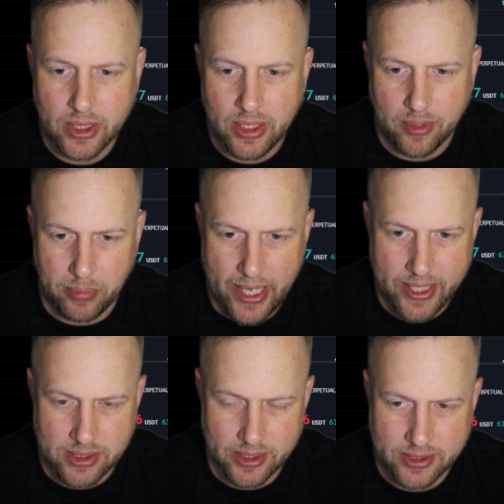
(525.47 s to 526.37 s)

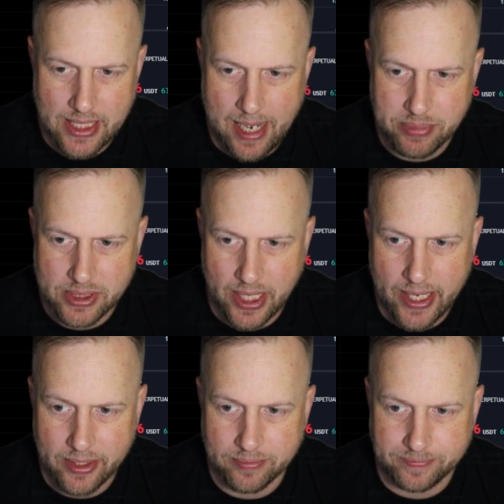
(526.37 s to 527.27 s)
blast to the top
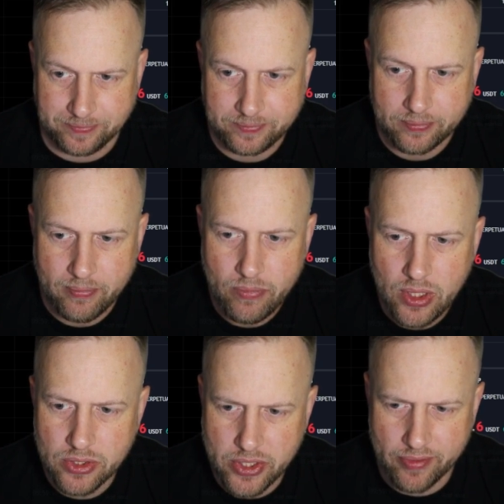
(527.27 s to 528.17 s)
side.
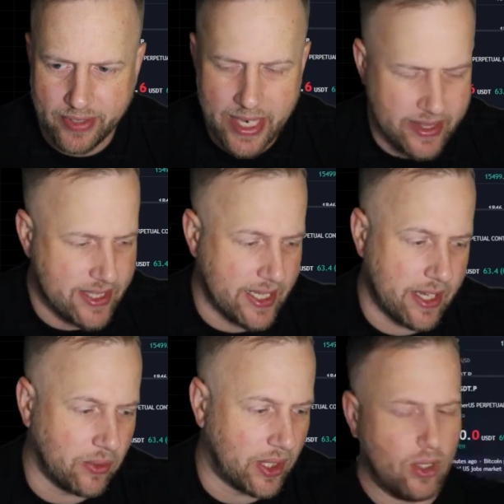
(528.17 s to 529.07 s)
So you can find these
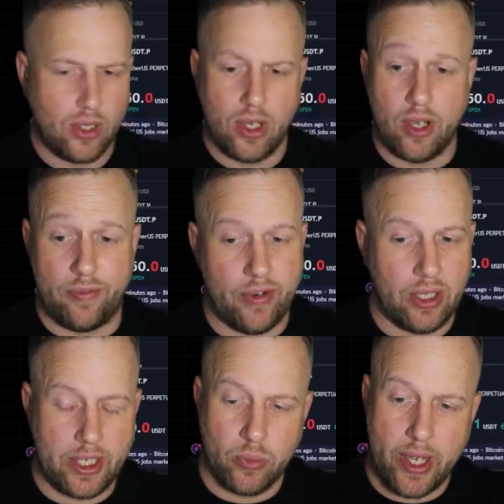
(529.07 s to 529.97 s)
anywhere. A
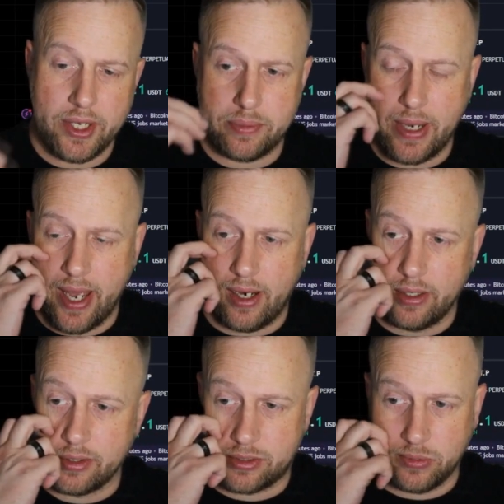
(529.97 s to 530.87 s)
falling wedge pattern.
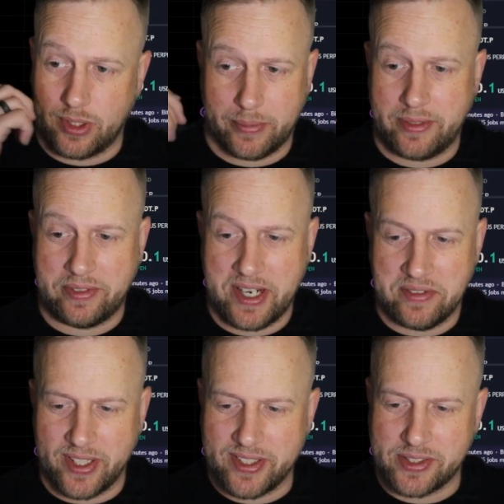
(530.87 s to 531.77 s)
This is one of my
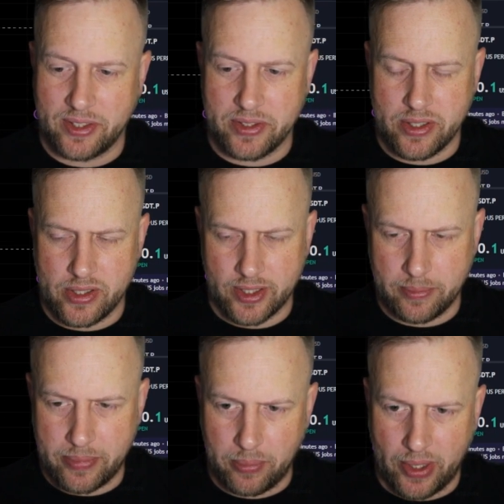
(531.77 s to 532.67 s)
favorites. So you get the
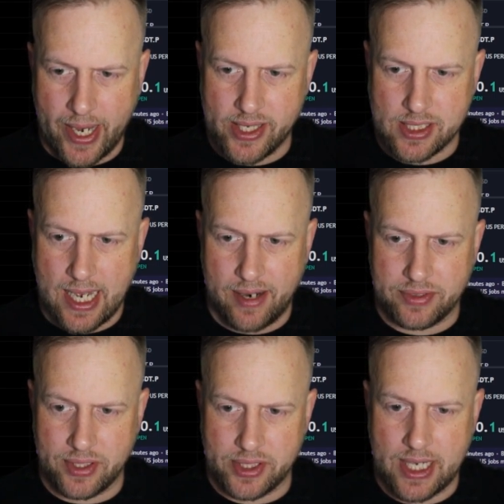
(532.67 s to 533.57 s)
big blast off to
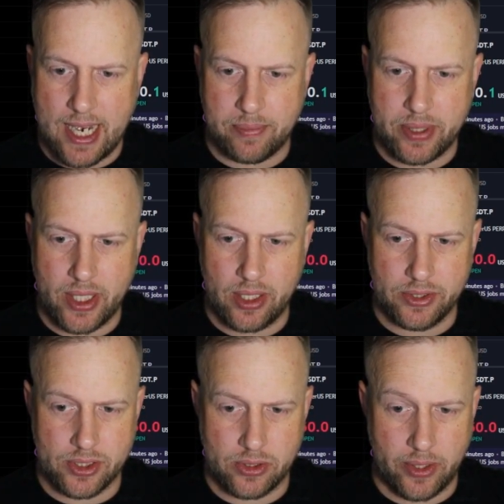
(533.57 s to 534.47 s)
the top here.
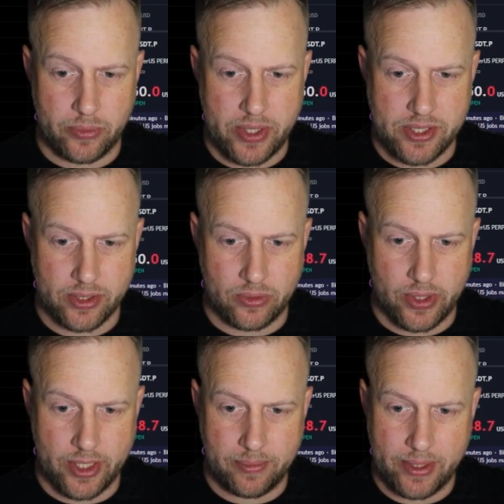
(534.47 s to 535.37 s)
This is the recent
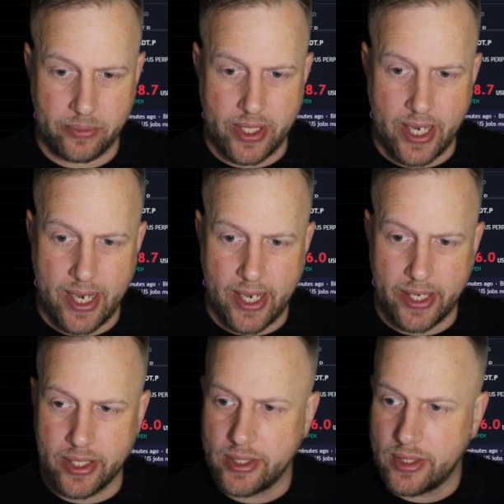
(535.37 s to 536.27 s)
run up that we had.
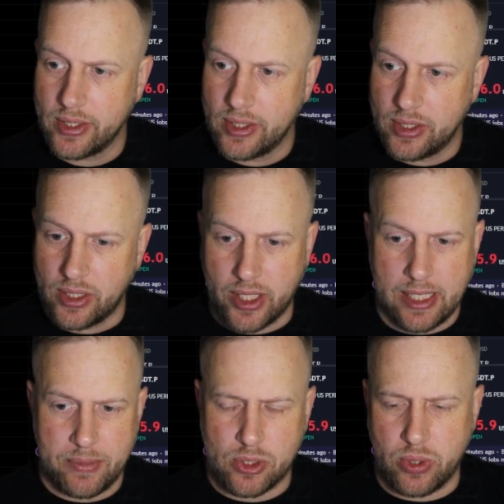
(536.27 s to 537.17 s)
All right, I'm
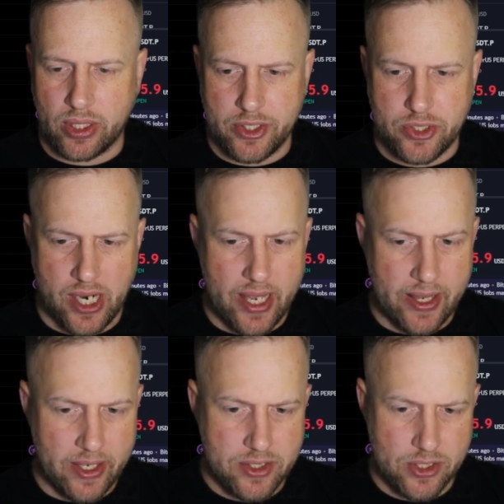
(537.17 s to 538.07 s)
just quickly drawing
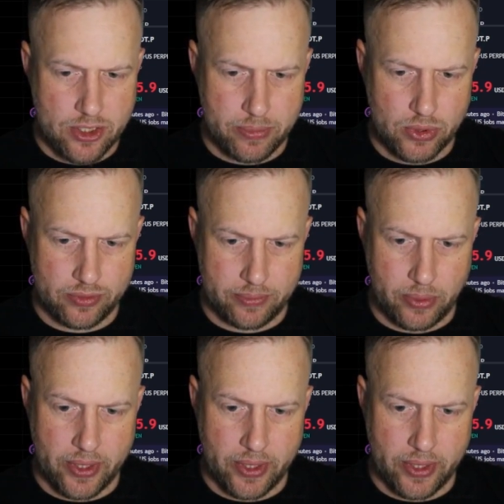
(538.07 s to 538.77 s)
these just to prove a point,